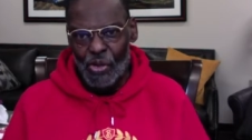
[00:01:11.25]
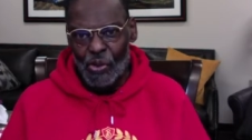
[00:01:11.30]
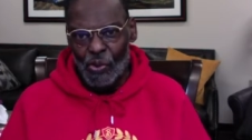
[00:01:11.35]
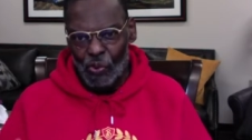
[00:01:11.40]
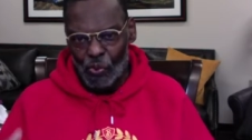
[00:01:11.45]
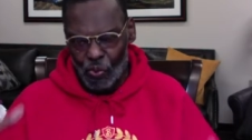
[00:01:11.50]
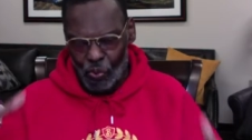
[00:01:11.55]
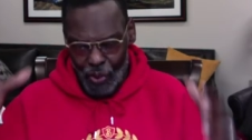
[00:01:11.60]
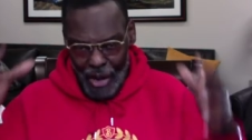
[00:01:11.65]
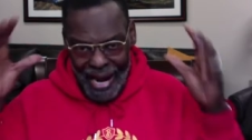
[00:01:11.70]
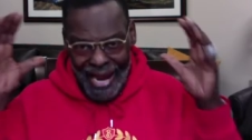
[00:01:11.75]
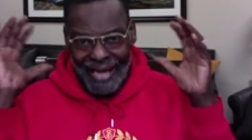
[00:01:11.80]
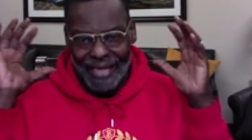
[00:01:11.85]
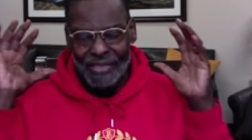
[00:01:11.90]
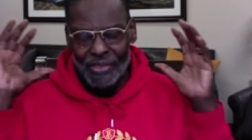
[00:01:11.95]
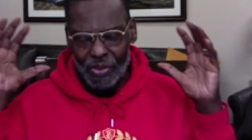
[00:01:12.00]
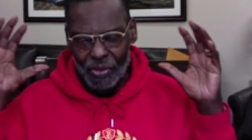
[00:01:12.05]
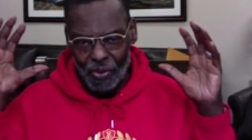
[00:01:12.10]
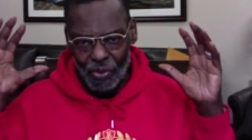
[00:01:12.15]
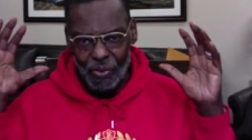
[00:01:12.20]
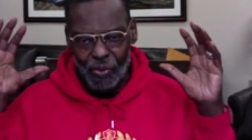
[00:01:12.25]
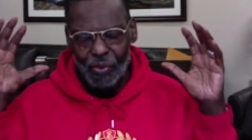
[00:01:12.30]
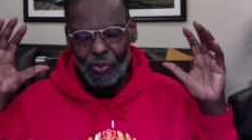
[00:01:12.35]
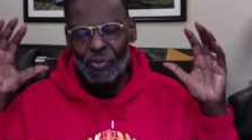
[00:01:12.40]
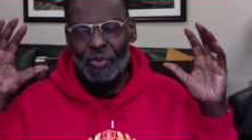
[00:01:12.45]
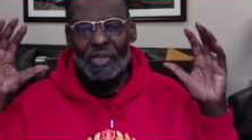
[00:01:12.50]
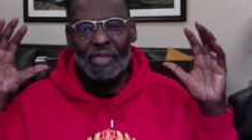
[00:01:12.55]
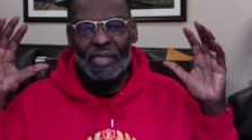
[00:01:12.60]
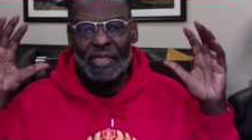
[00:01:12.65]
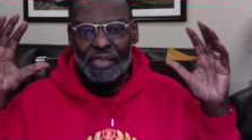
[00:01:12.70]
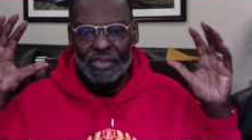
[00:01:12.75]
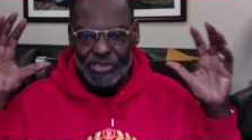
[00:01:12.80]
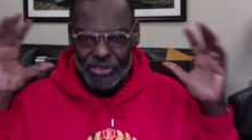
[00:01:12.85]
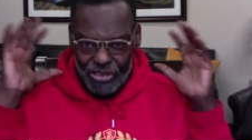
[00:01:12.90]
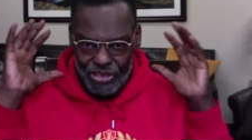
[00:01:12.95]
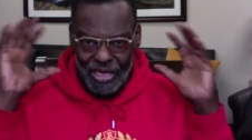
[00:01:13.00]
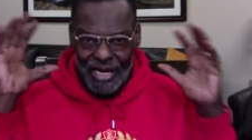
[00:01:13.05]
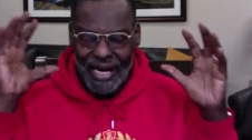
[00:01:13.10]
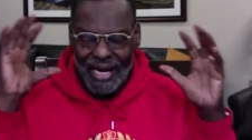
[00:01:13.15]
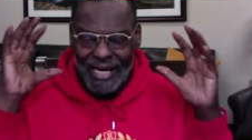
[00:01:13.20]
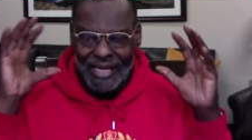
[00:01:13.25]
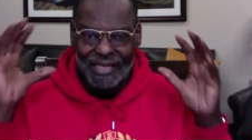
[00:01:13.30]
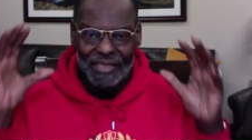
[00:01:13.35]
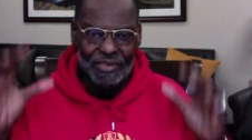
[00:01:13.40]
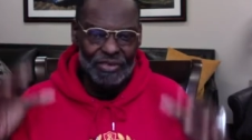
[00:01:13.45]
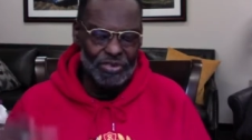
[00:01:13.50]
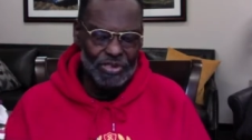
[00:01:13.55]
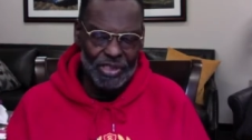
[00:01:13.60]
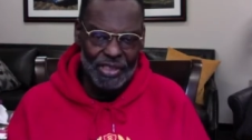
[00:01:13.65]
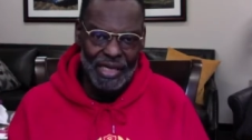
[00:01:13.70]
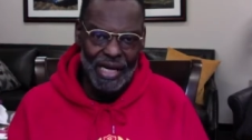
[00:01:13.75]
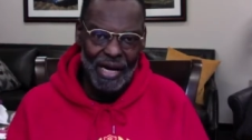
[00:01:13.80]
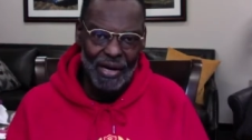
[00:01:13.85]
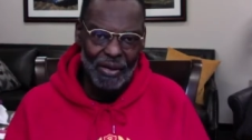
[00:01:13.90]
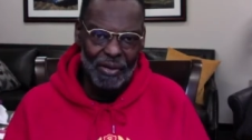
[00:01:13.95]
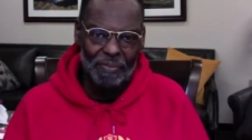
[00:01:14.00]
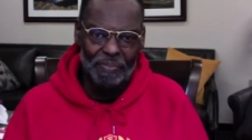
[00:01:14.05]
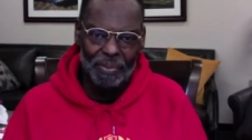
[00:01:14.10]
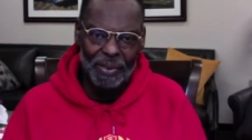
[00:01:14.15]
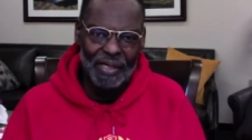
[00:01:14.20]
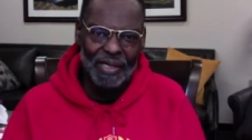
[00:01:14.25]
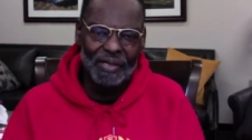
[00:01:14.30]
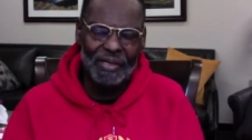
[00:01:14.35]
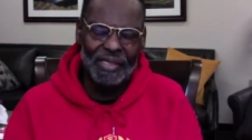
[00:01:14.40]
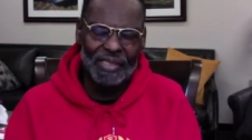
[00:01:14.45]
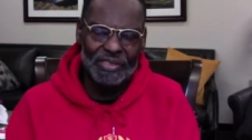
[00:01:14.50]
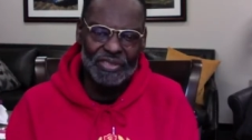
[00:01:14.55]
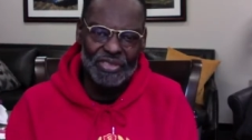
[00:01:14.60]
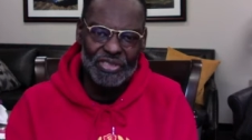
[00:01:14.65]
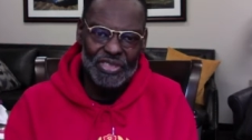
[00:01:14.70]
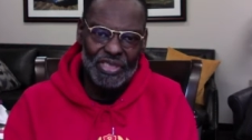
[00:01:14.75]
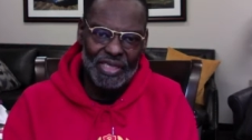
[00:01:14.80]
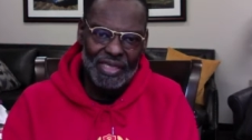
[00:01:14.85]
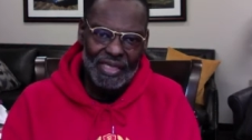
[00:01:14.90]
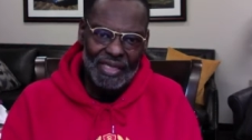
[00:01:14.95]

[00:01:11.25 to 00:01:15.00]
radical change in our appearance.